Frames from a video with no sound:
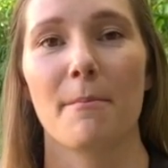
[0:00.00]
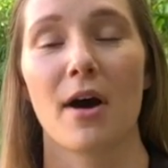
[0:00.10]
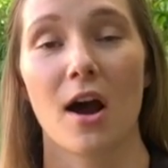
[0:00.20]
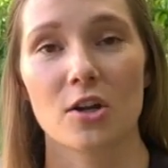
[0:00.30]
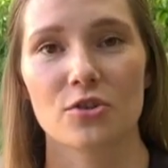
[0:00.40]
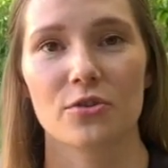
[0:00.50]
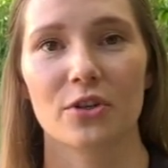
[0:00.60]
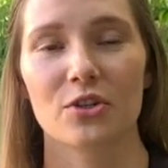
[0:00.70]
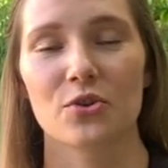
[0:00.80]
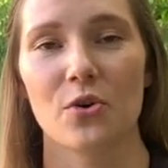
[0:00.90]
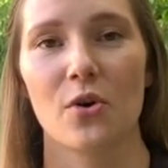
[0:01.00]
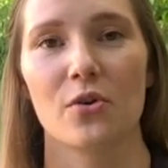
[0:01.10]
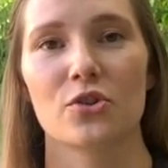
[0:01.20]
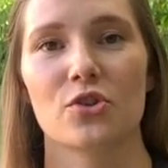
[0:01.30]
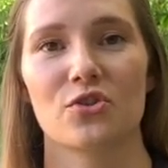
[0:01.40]
postural
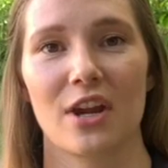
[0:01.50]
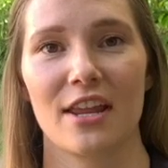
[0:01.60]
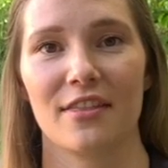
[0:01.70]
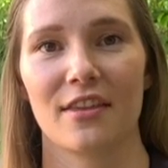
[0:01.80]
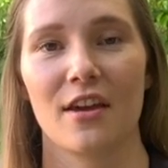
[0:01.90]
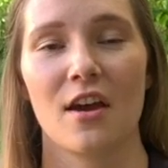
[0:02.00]
control, strength,